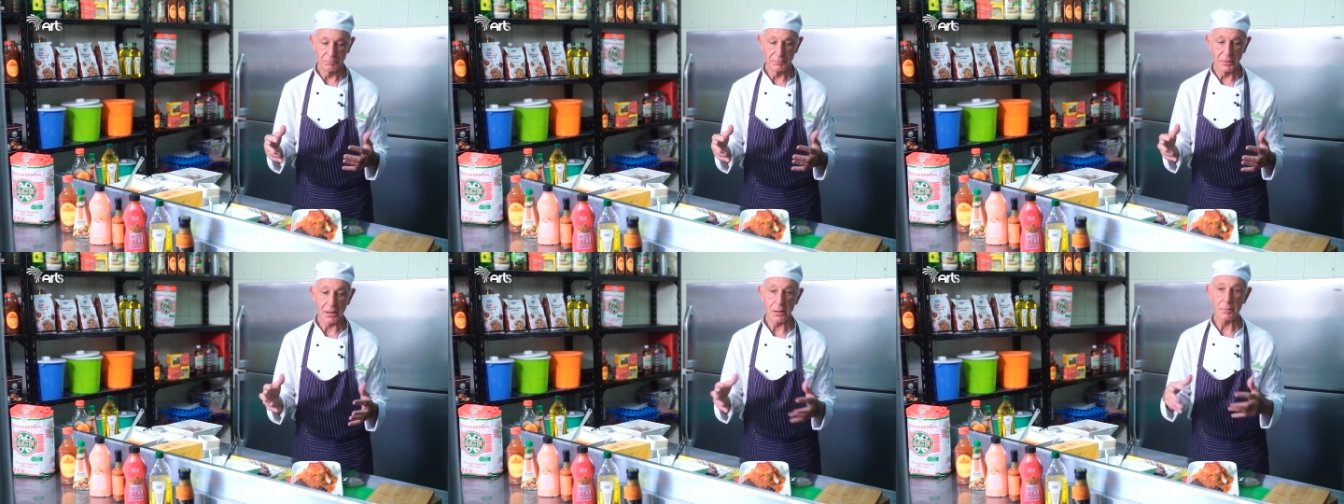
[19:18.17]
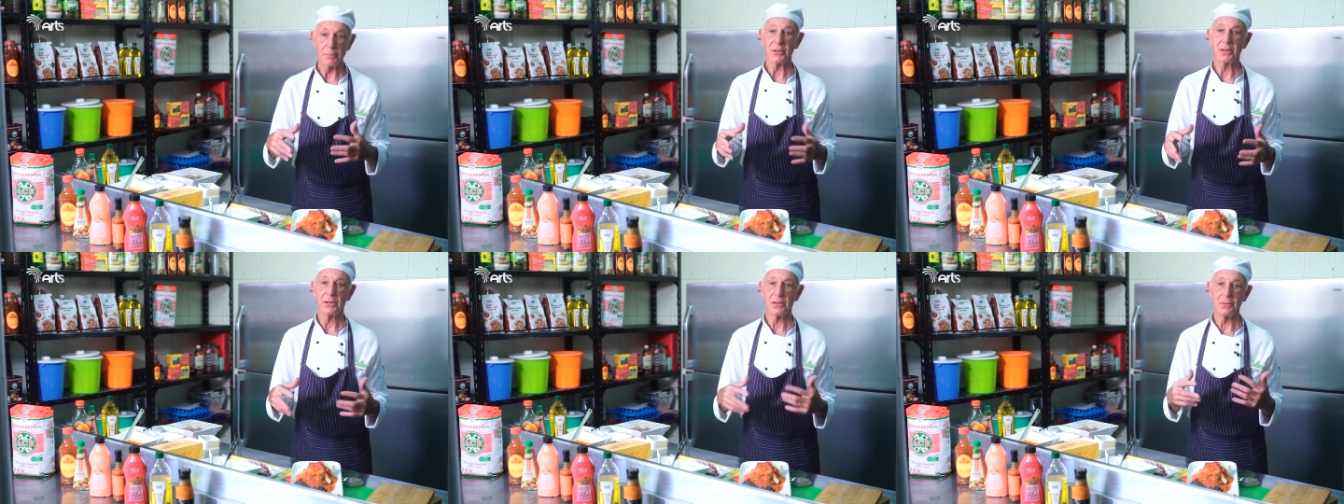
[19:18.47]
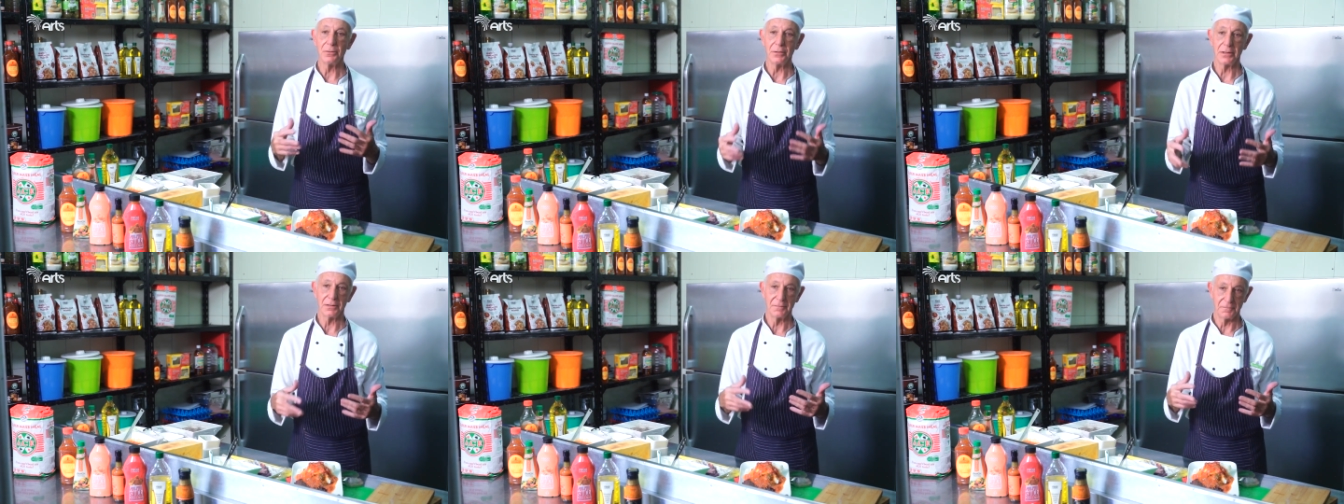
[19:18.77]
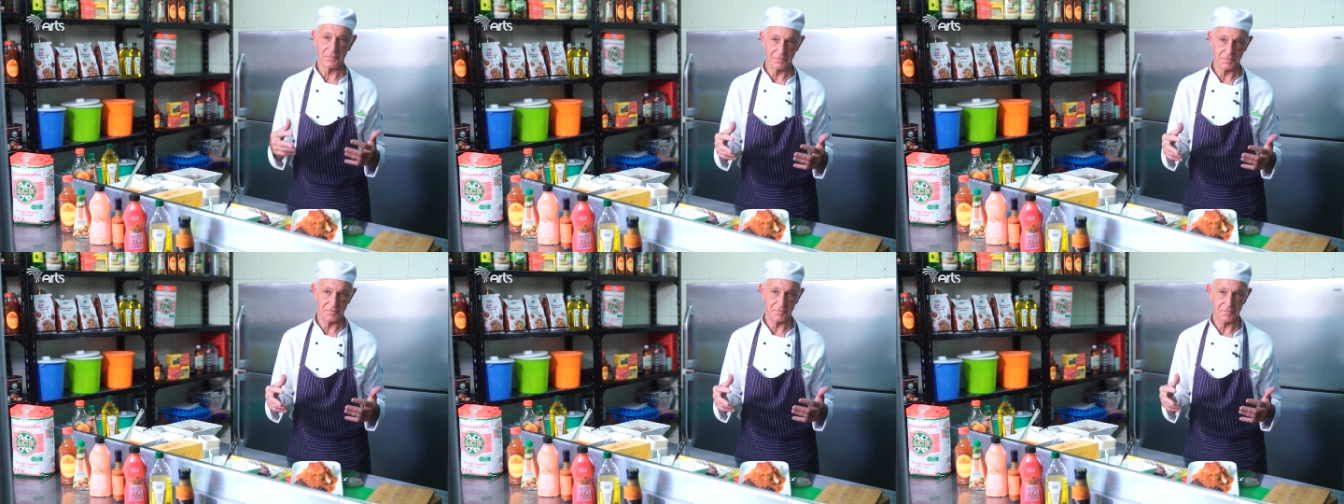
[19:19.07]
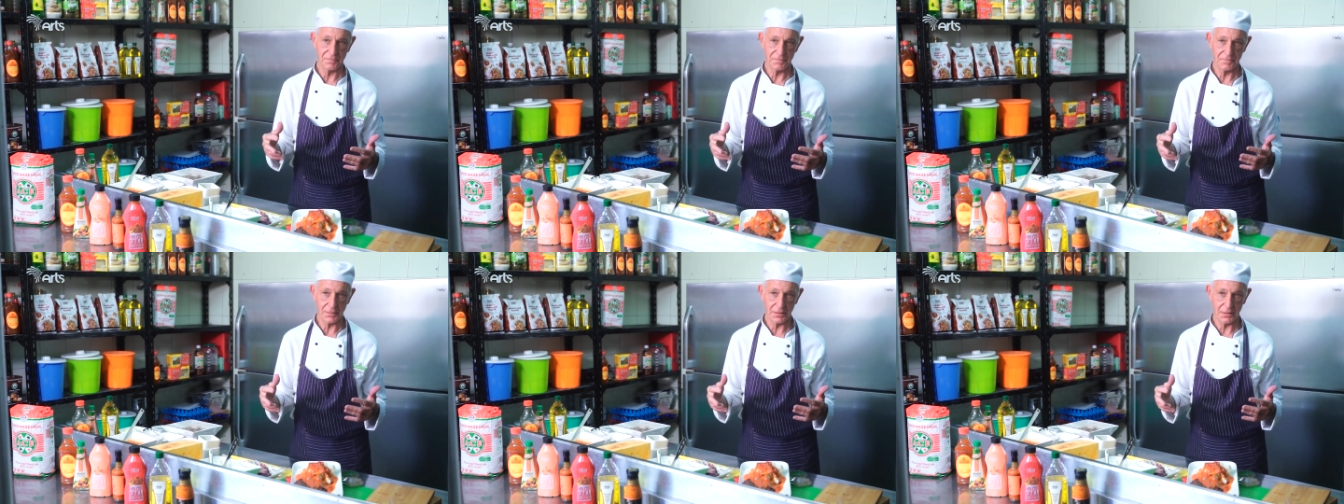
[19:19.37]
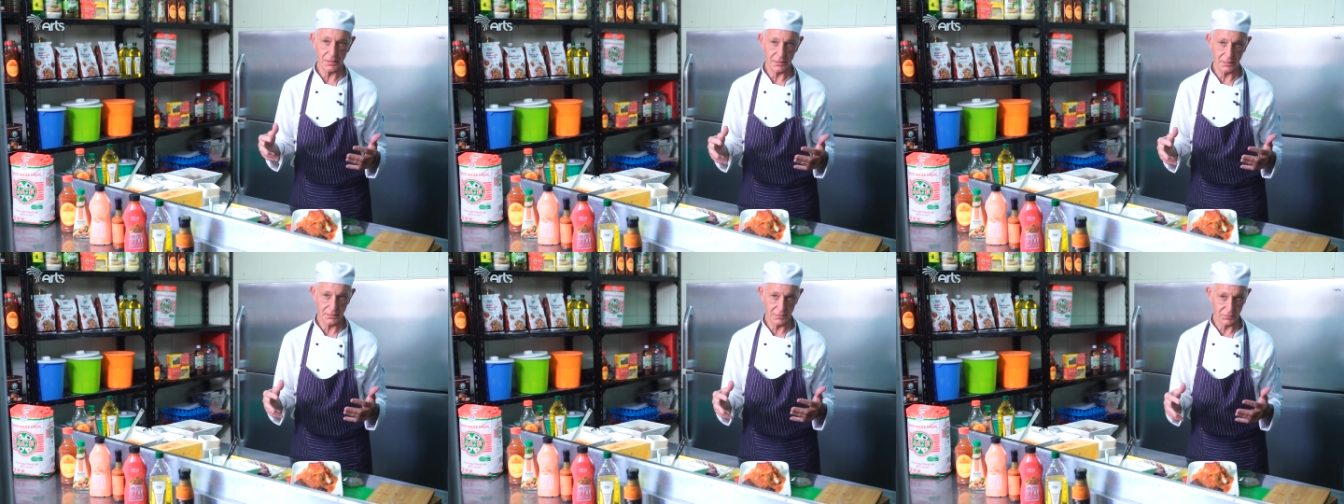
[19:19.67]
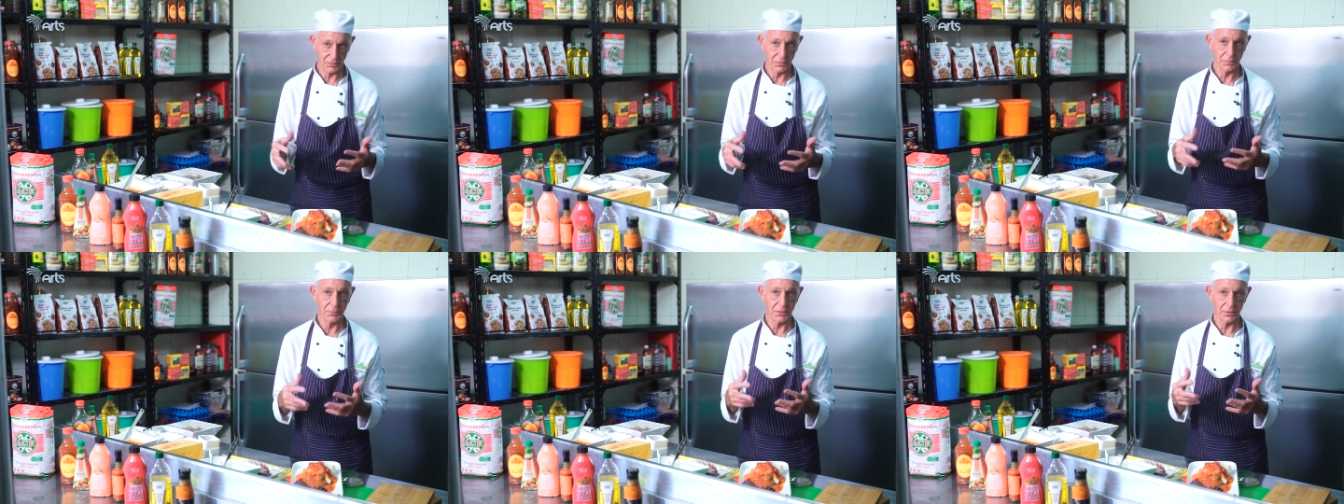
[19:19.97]
barbecuing uh,
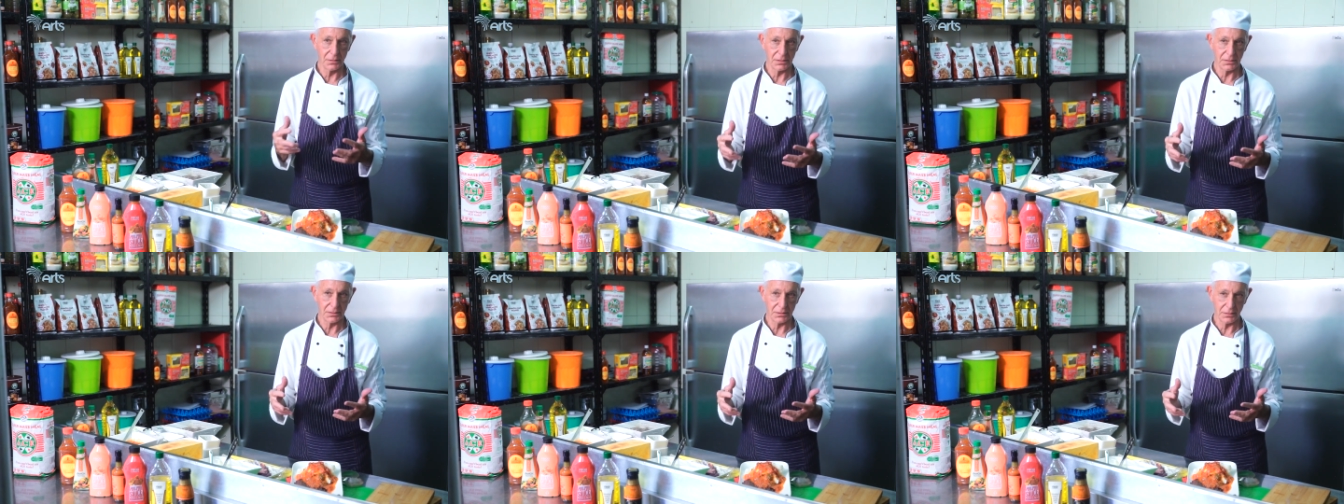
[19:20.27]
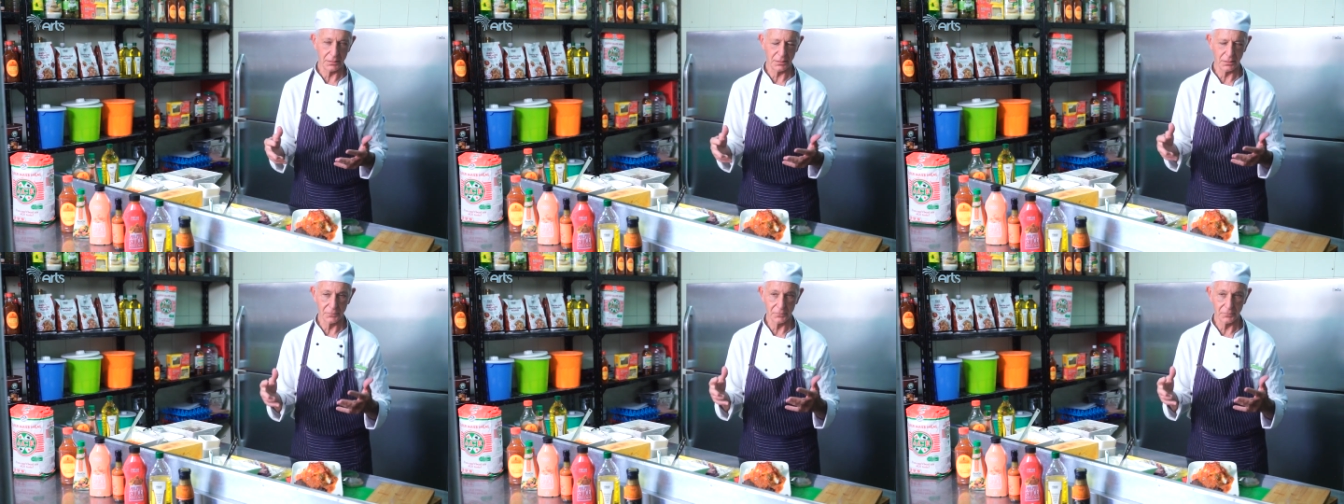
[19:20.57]
community.